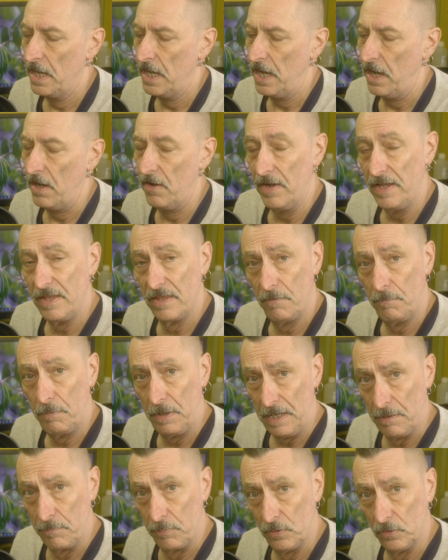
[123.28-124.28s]
Either
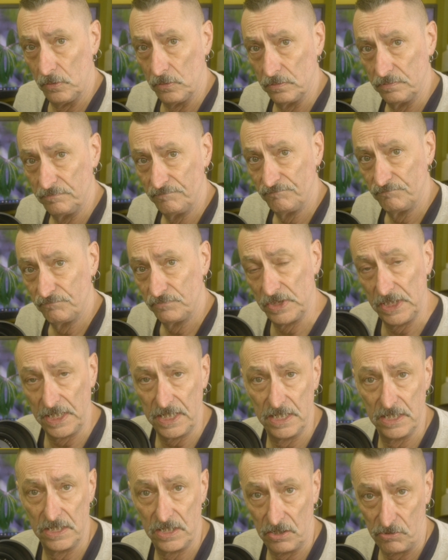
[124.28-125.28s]
people
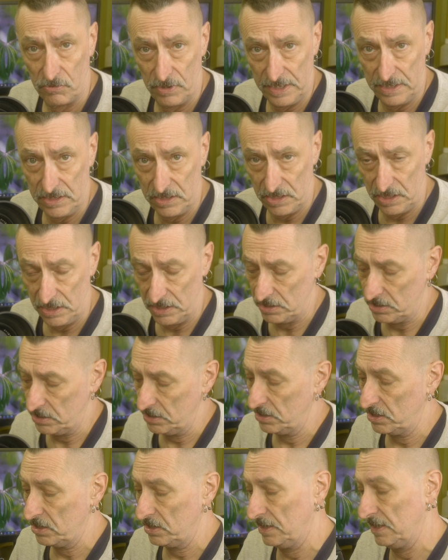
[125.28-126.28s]
think it's the greatest thing
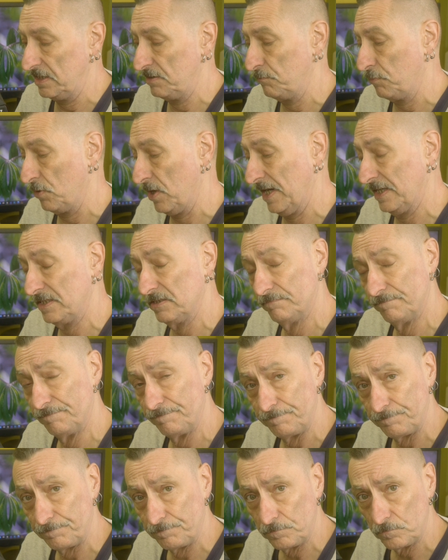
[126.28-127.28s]
since sliced bread,
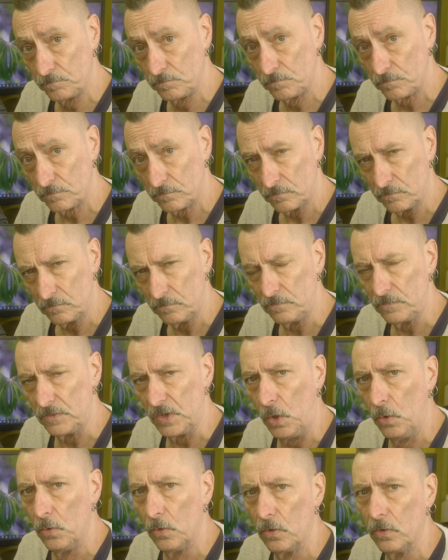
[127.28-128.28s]

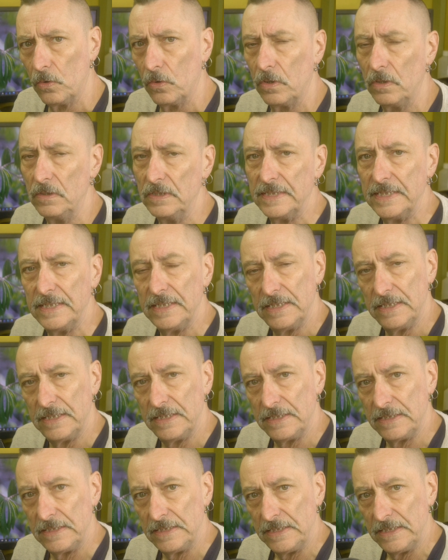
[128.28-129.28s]
or
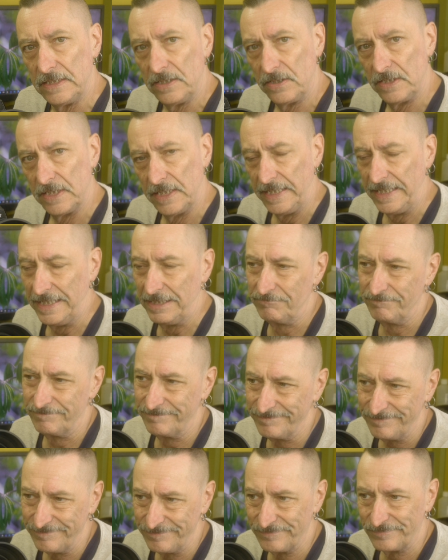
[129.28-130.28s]
they
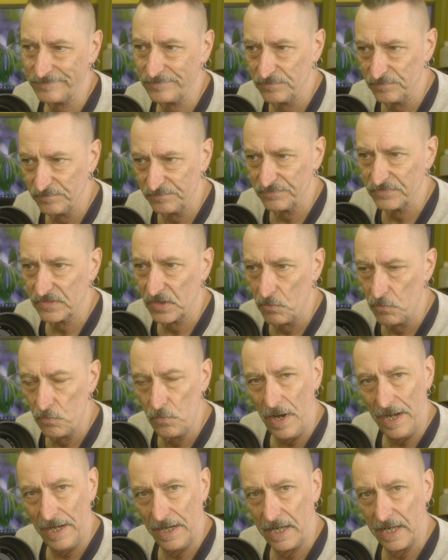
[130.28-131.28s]

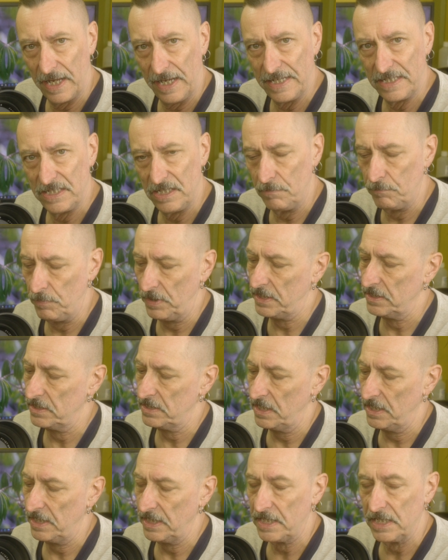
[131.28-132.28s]
relegate it because
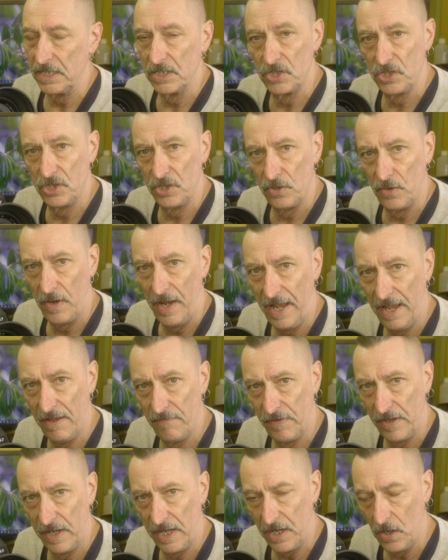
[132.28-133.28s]
they think it's too
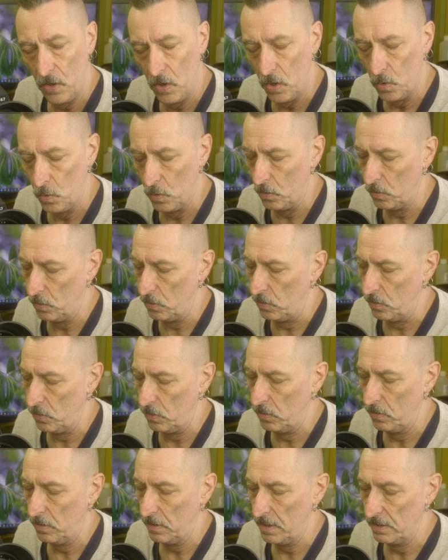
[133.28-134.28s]
heavy
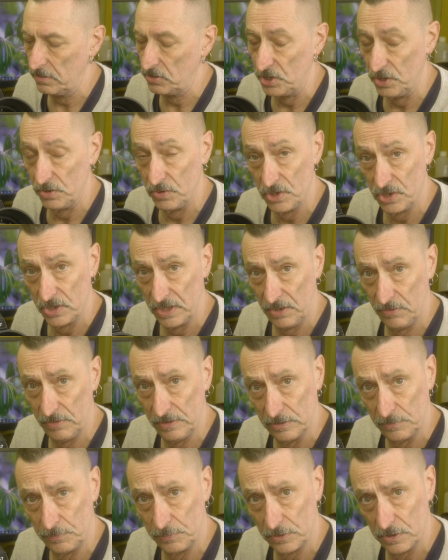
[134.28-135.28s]
or too slow in
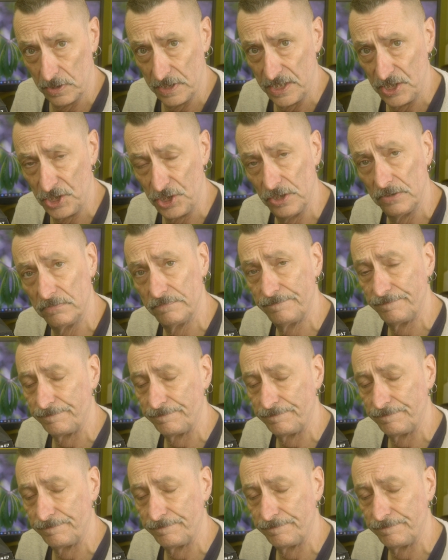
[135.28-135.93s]
operation.